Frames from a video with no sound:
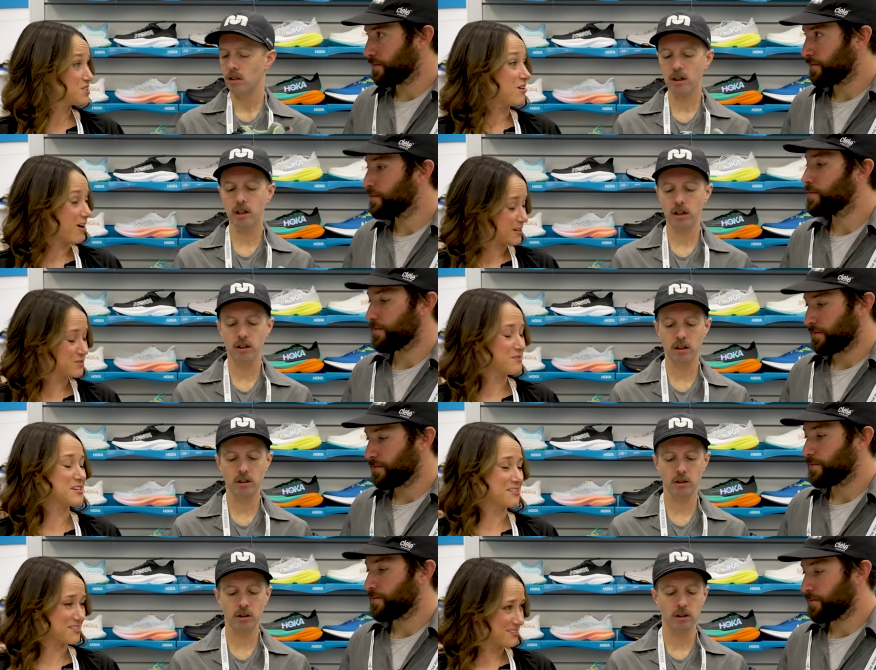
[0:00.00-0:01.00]
Speaker 1: Okay, August
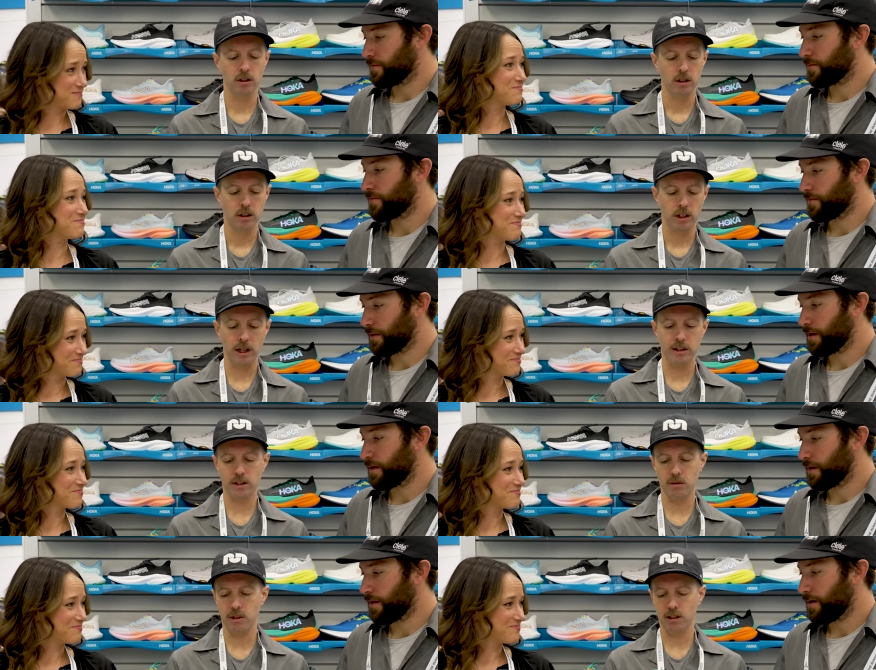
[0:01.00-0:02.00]
fifteenth. Cool.
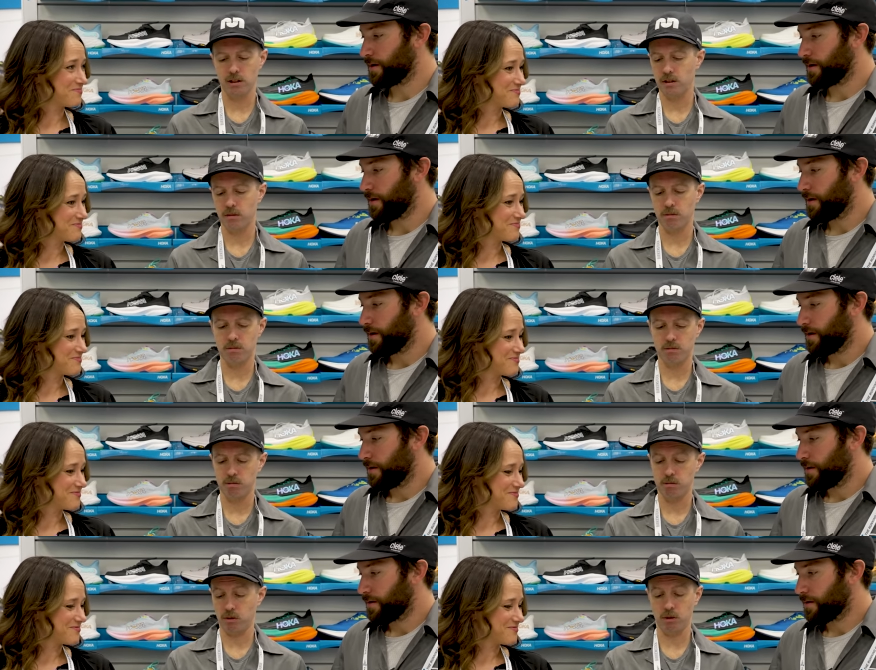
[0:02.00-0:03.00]
Speaker 2: Nice. I mean, it's
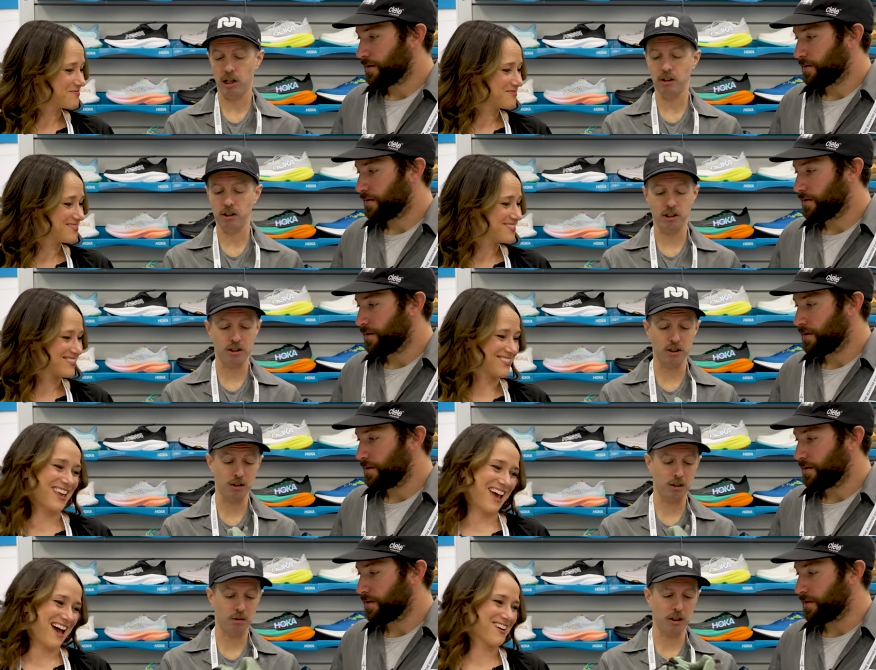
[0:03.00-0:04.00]
a great looking shoe.
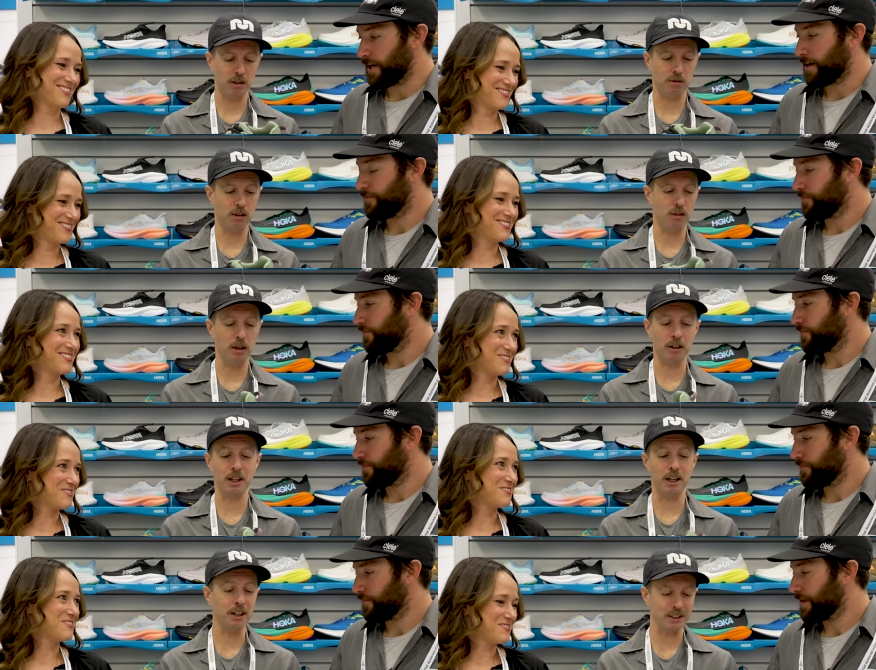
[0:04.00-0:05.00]
Yeah. I mean, if
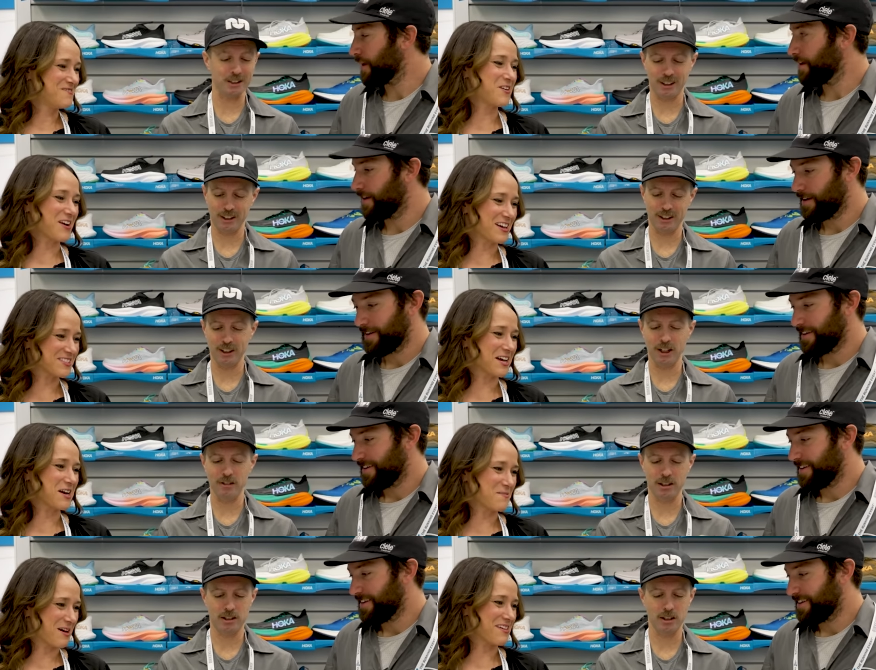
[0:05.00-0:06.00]
nothing else. Very I,
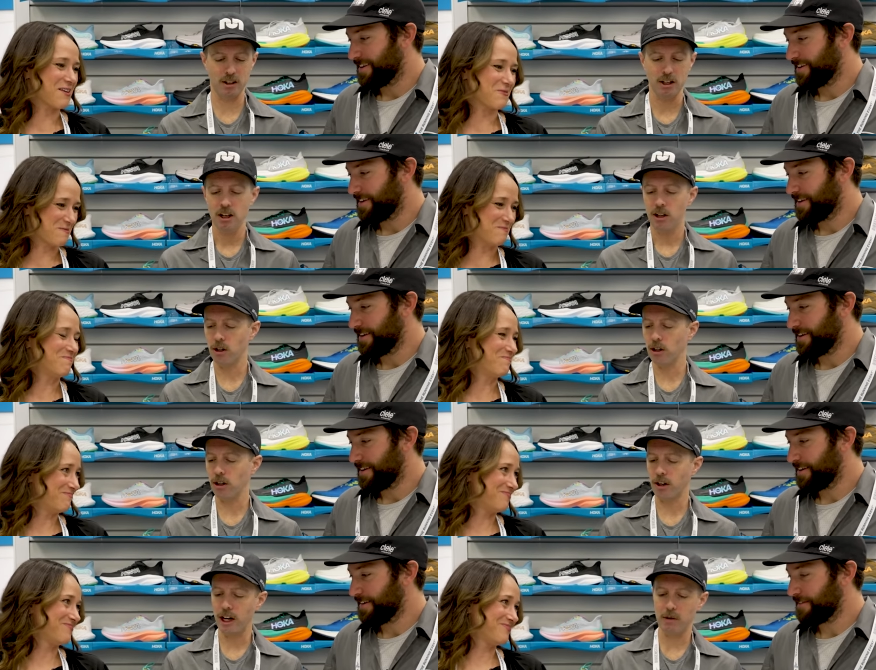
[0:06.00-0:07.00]
love it. so cool.
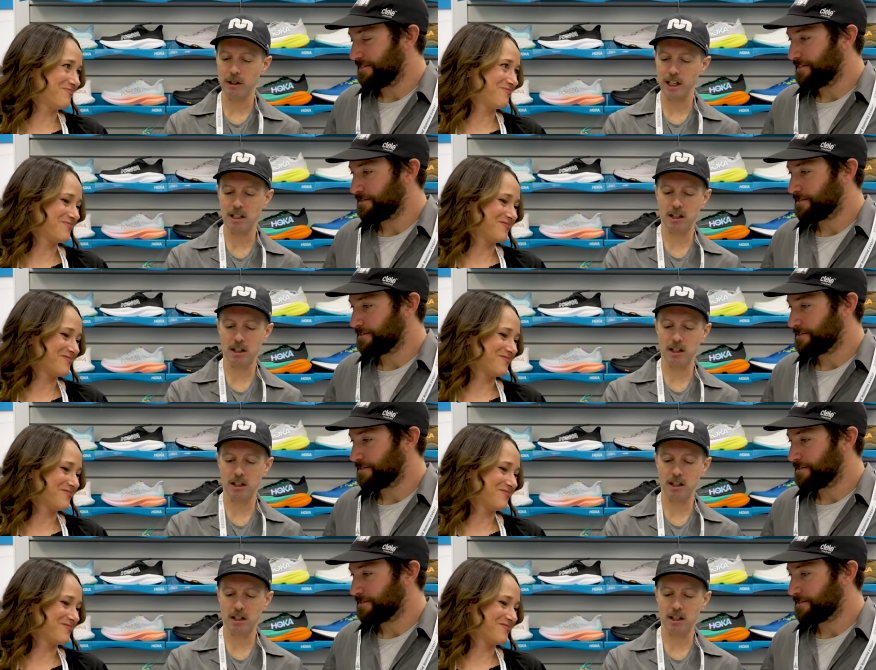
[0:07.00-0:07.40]
All right. Well, that's